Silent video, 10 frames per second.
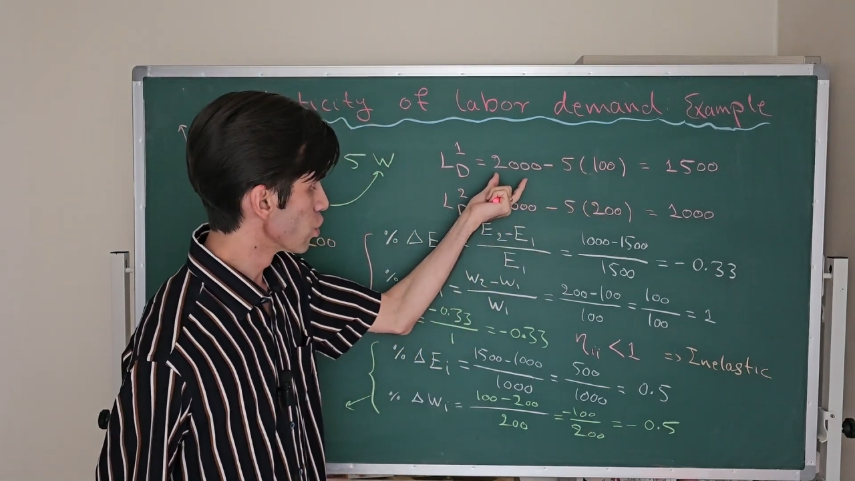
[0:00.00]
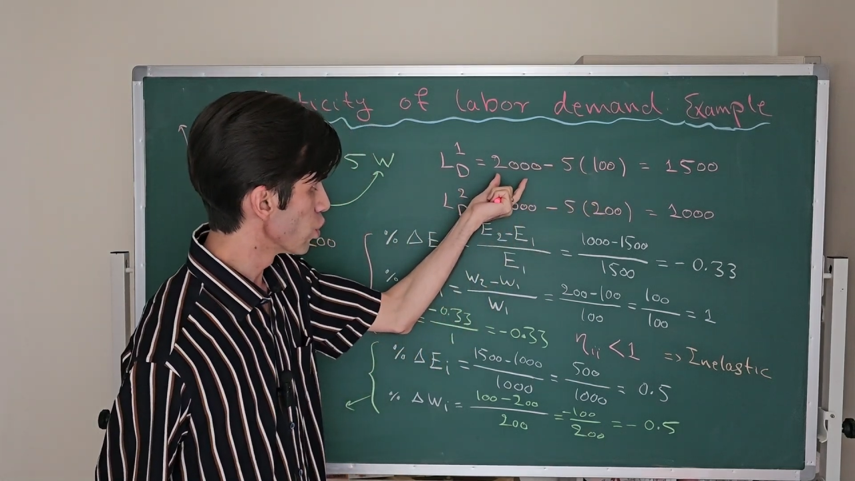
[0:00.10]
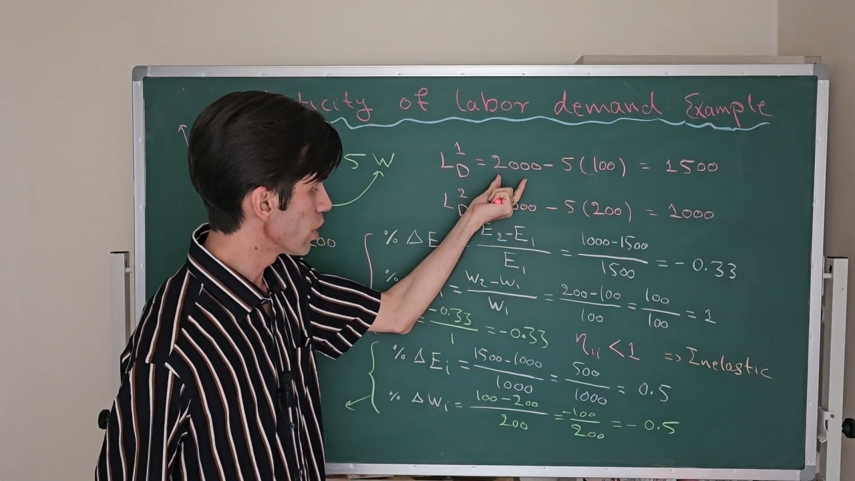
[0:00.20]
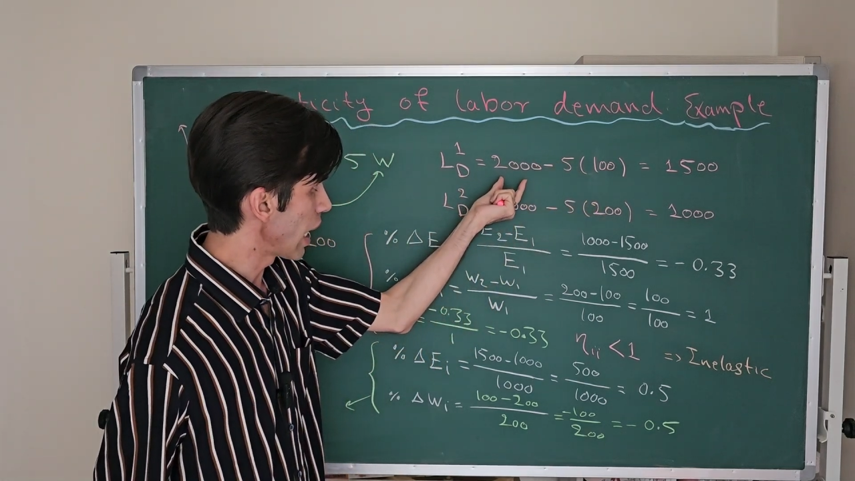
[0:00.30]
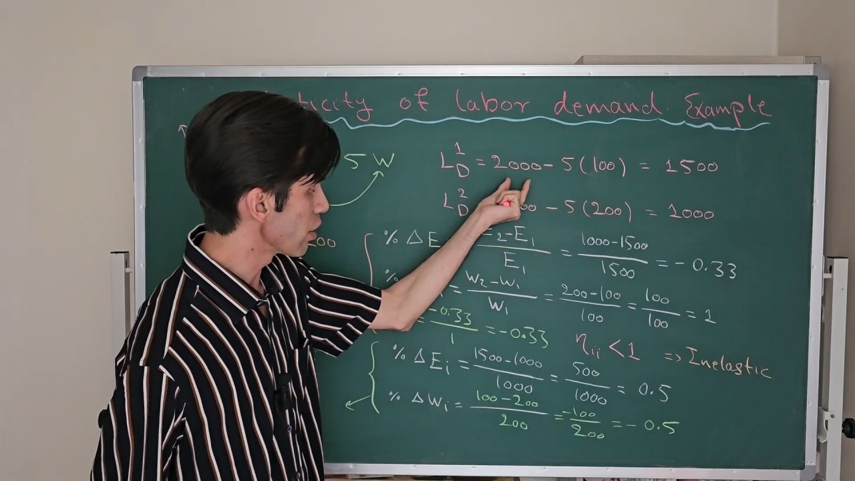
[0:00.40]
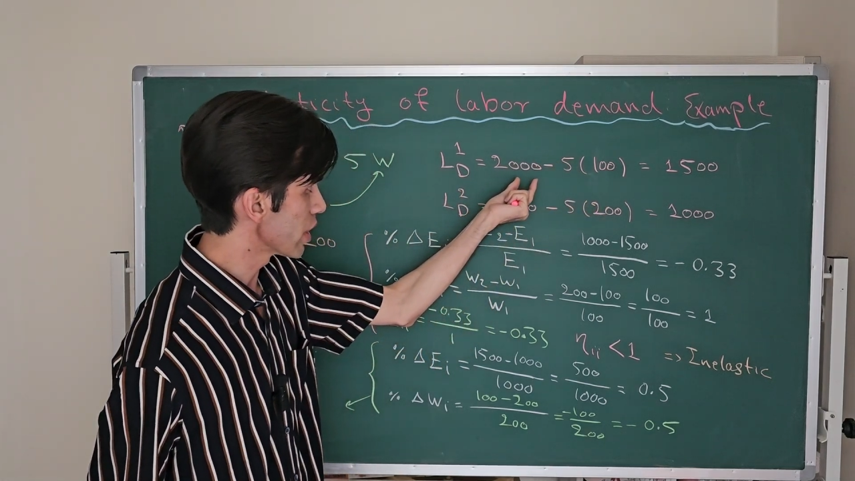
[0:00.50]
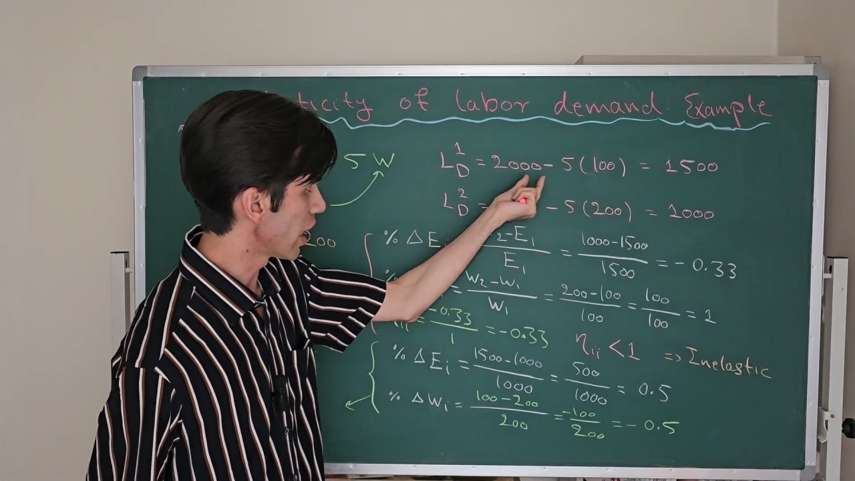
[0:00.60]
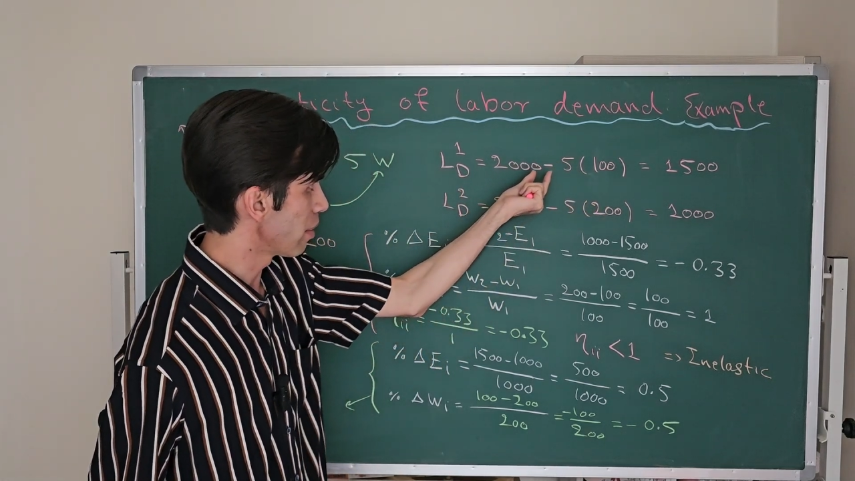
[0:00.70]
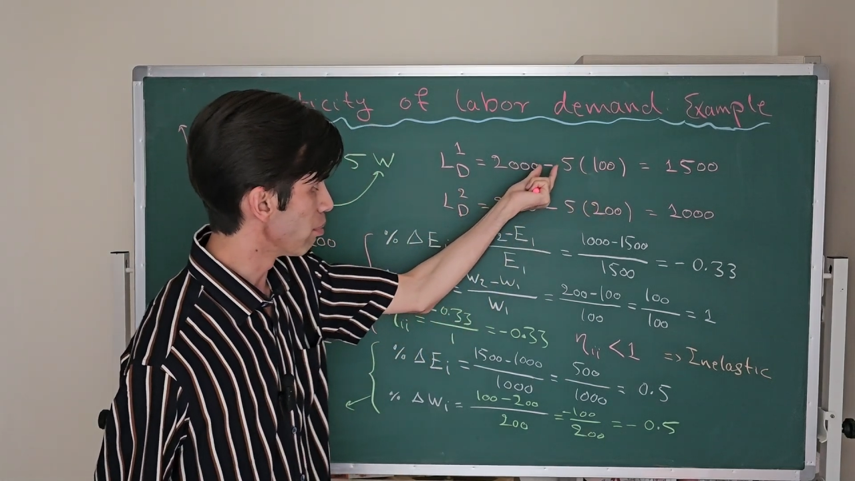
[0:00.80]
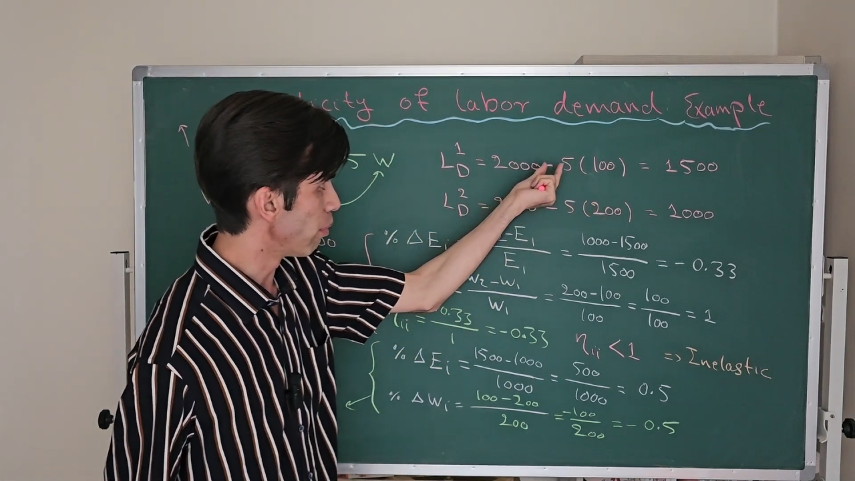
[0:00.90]

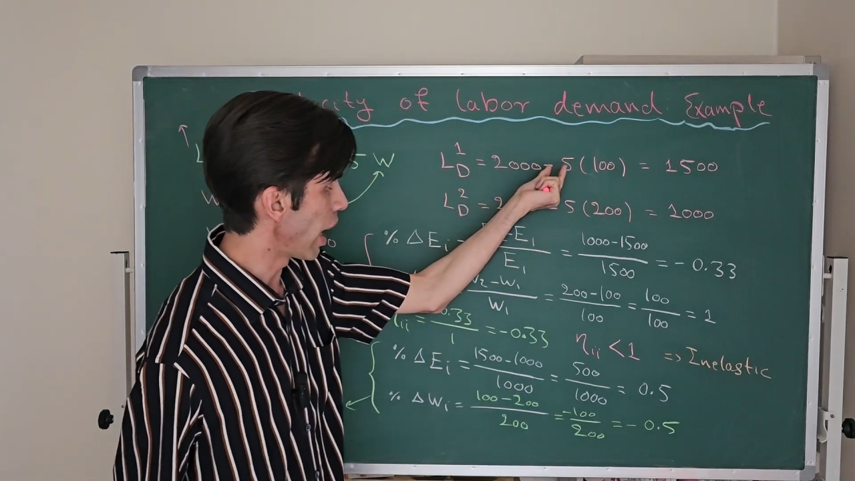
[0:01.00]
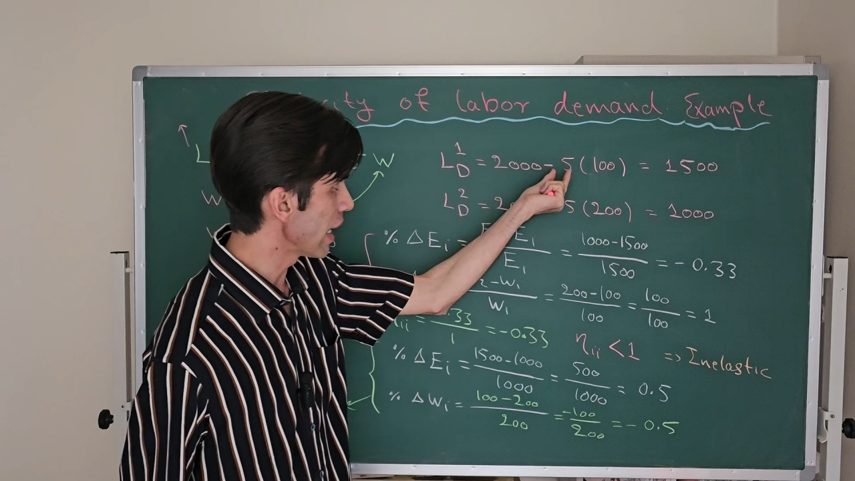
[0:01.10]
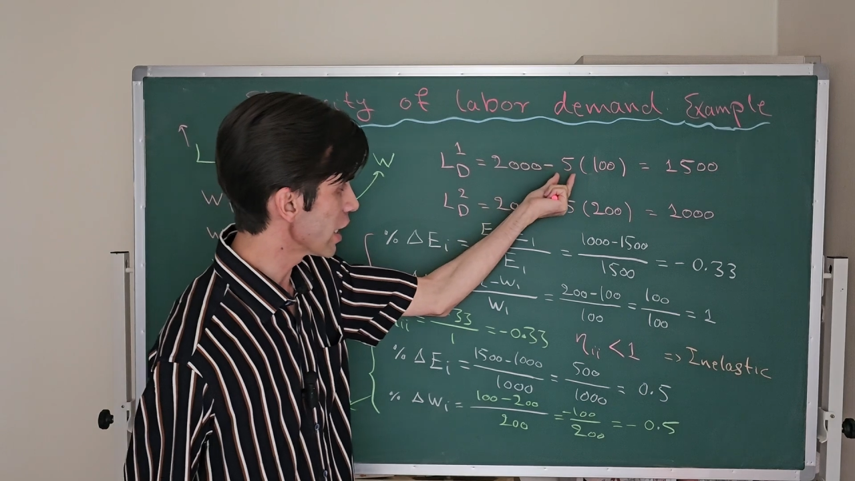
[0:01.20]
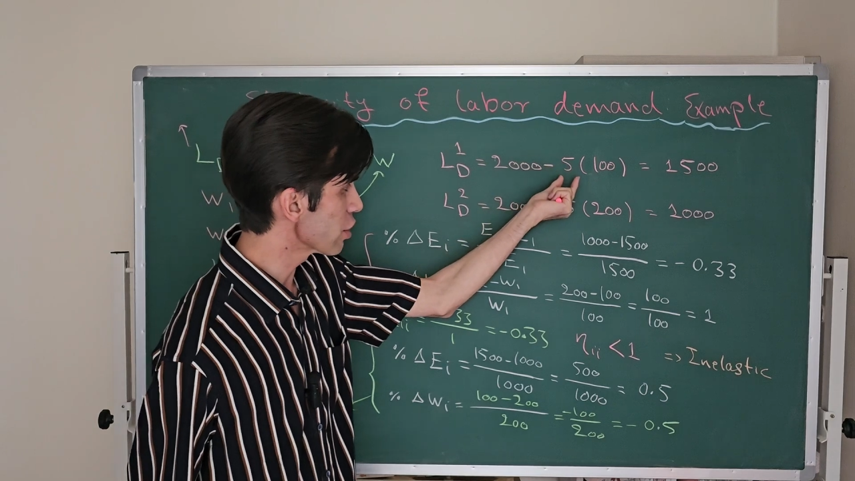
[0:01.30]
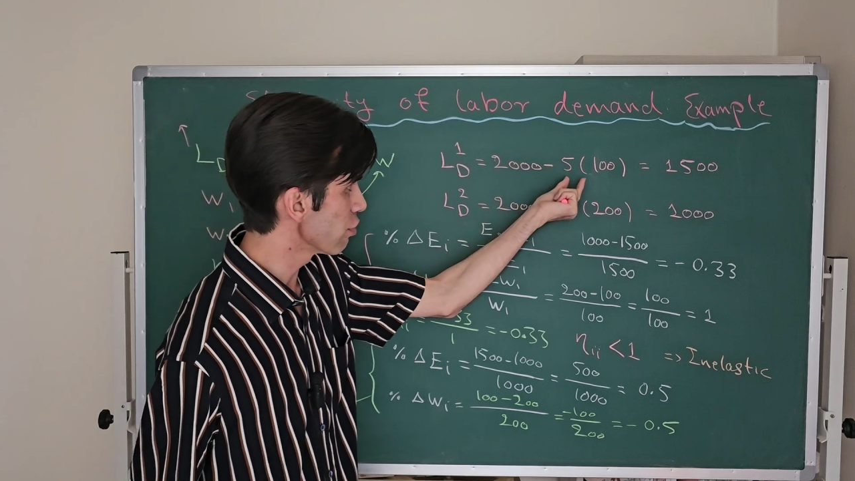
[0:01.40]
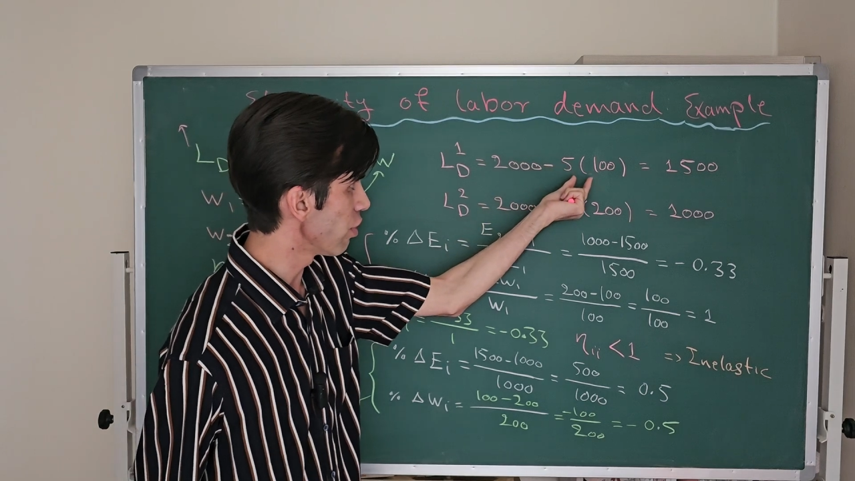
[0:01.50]
2000 minus